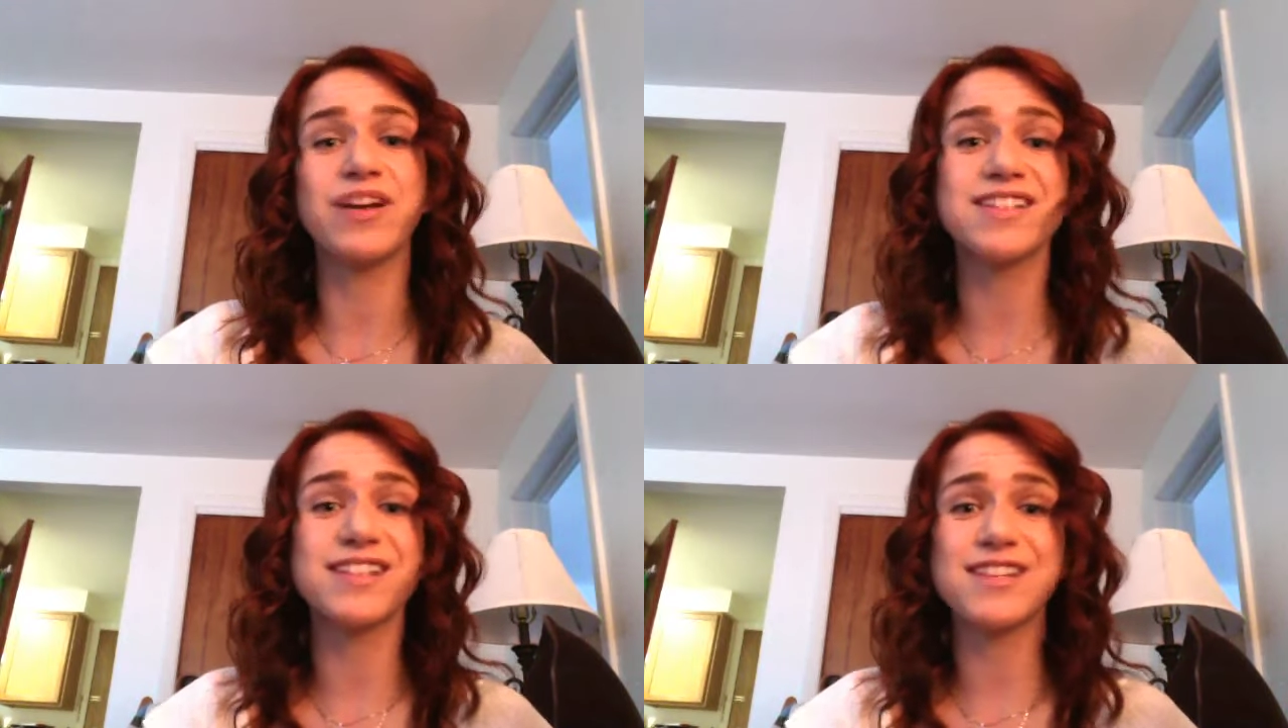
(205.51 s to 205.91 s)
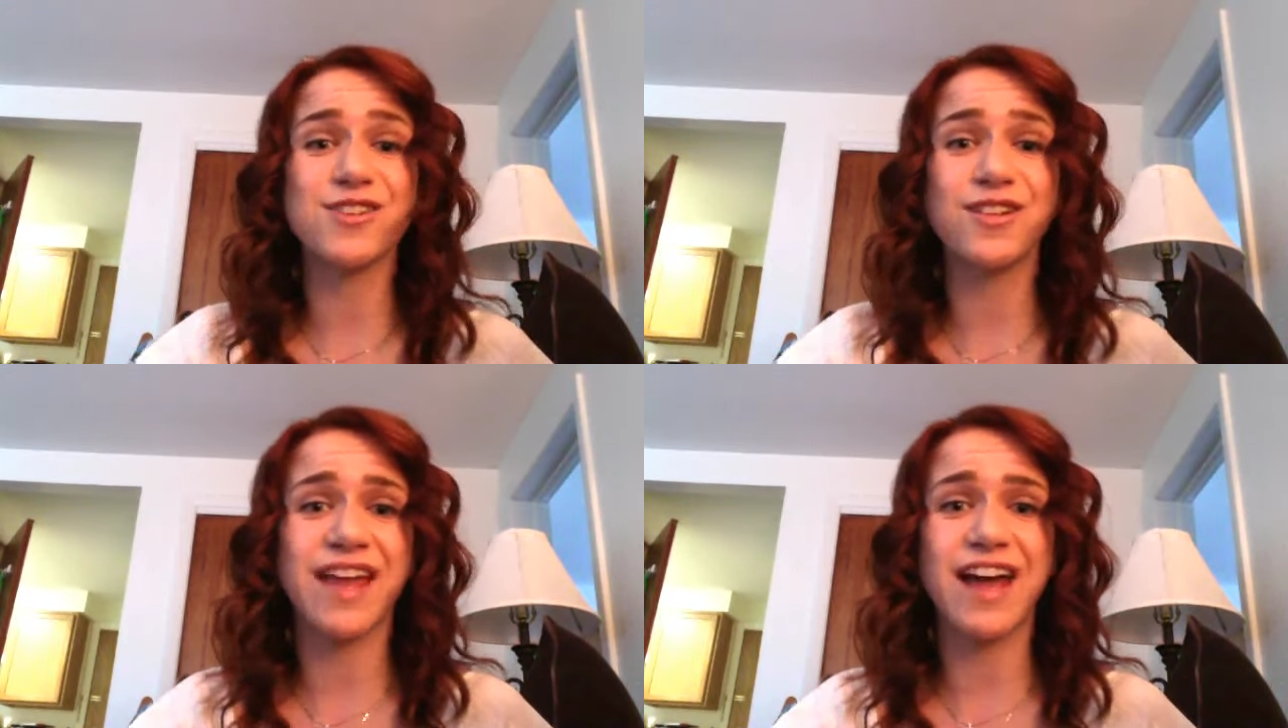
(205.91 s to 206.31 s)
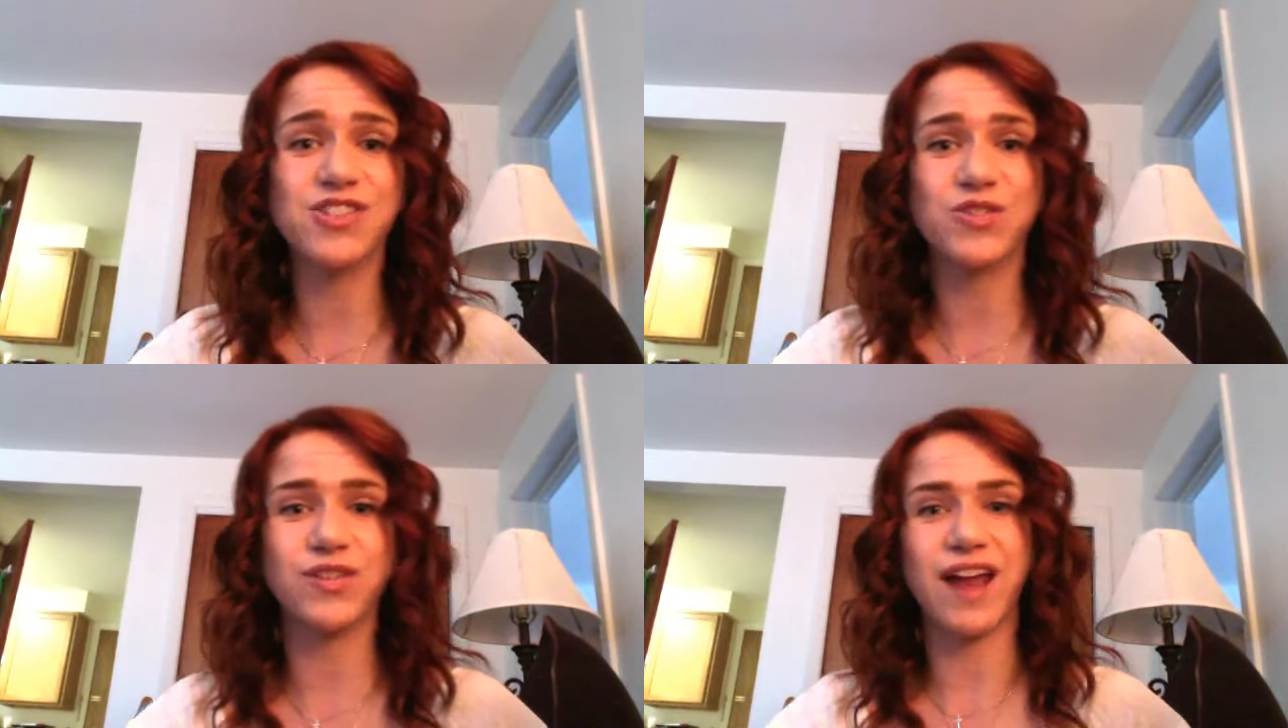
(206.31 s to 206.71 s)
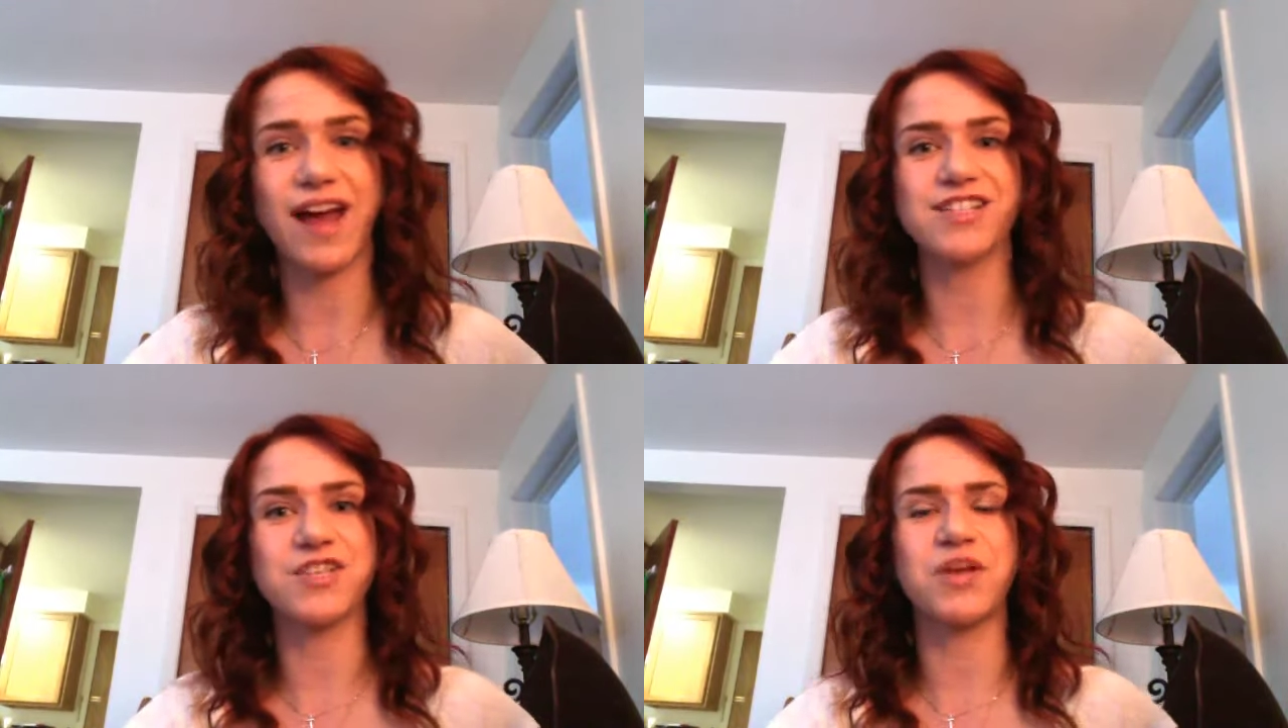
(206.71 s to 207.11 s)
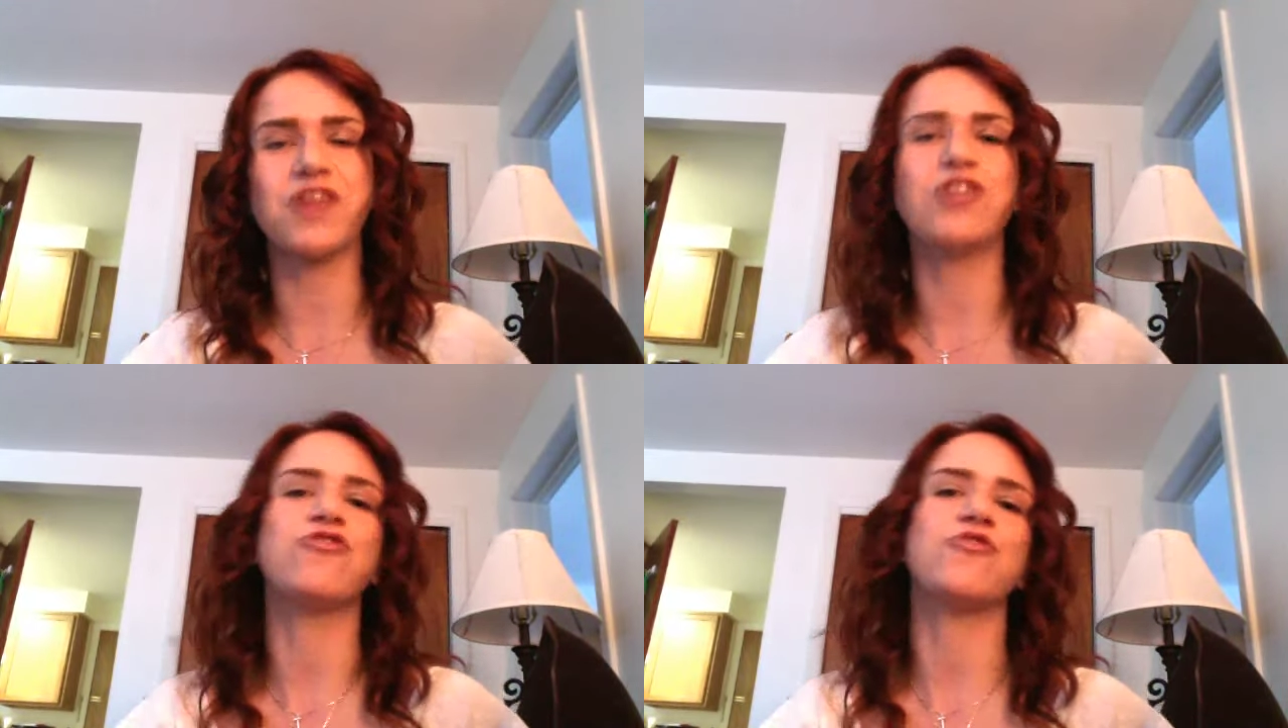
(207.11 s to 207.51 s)
but it says all natural, it has to be
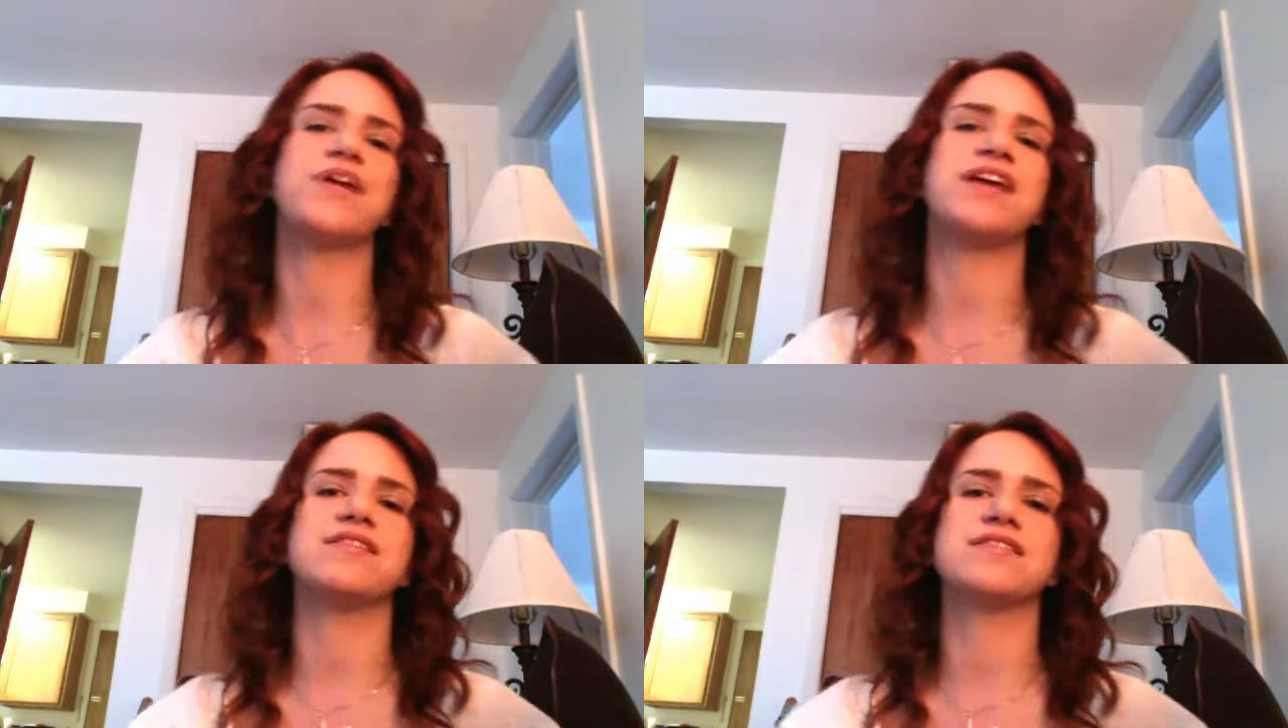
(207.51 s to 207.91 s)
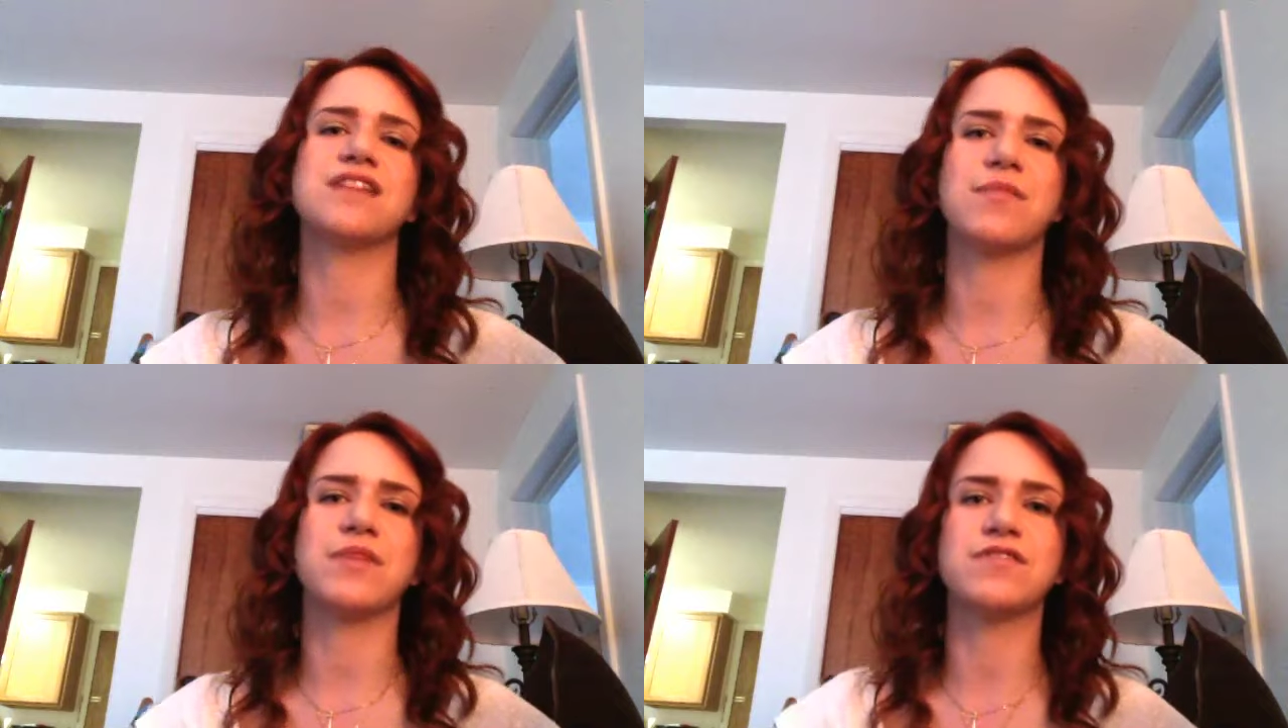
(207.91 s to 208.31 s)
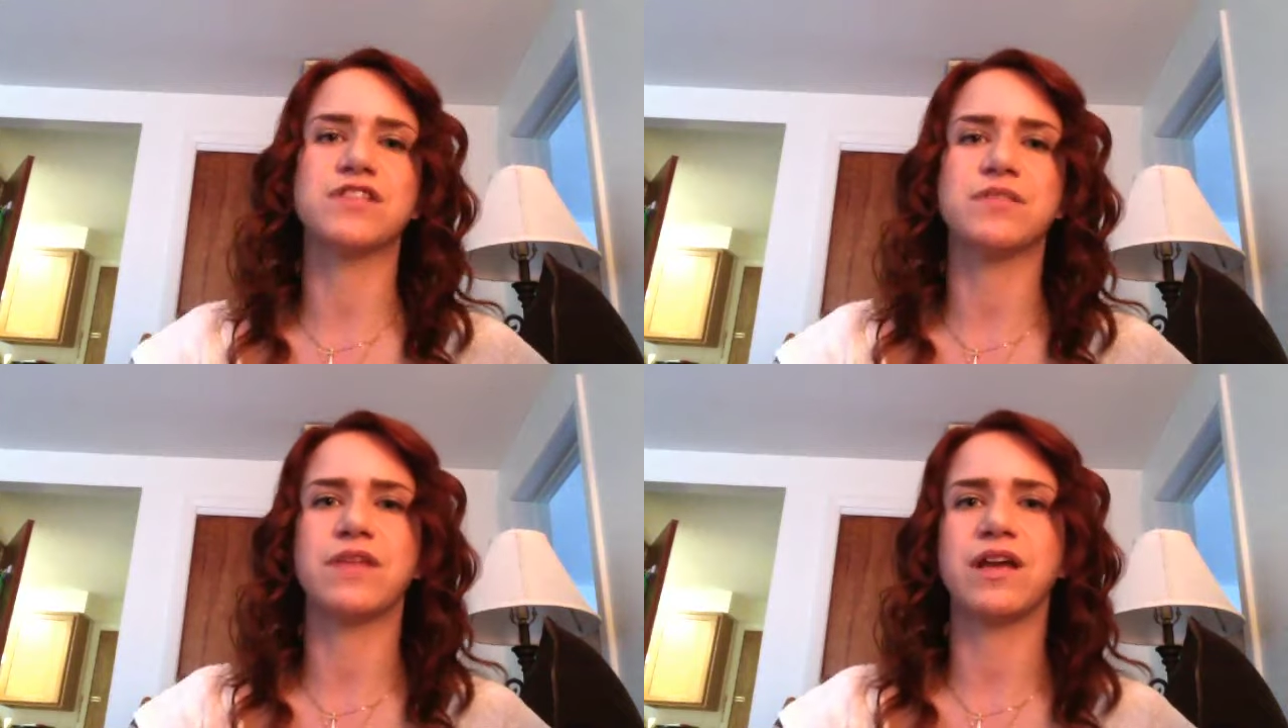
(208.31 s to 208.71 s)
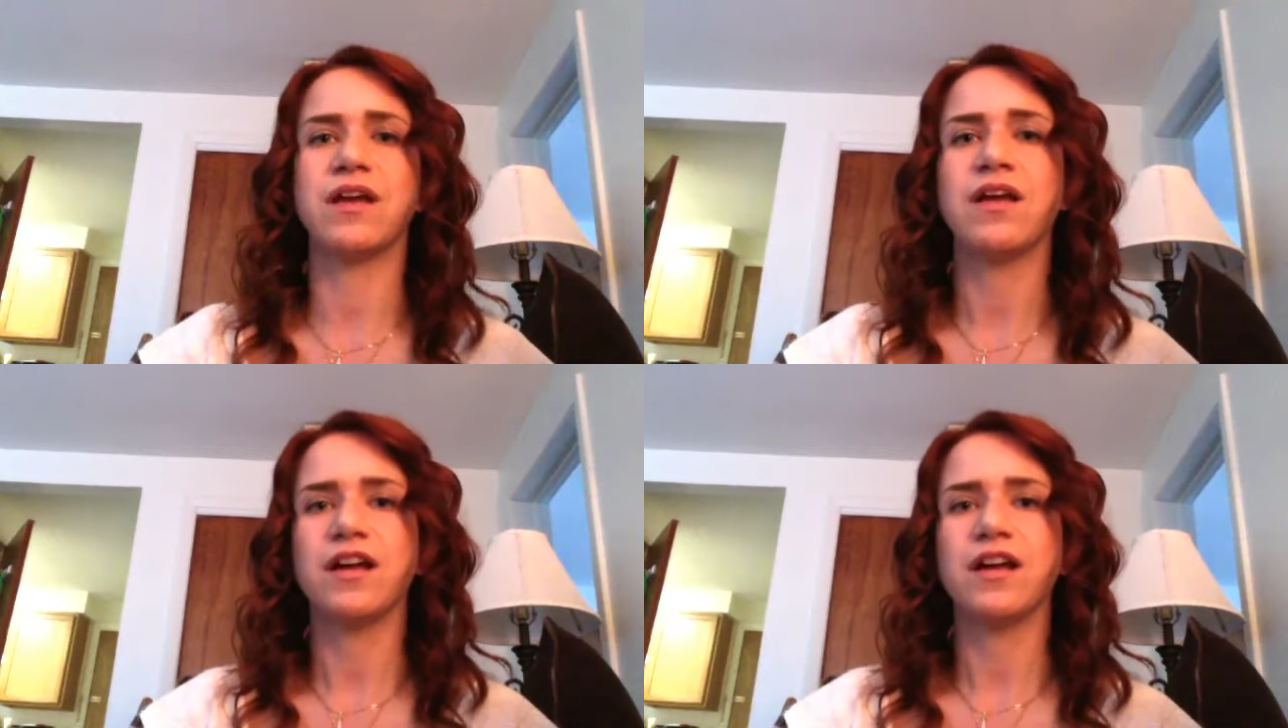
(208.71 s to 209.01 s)
good for me. And Sam gives him the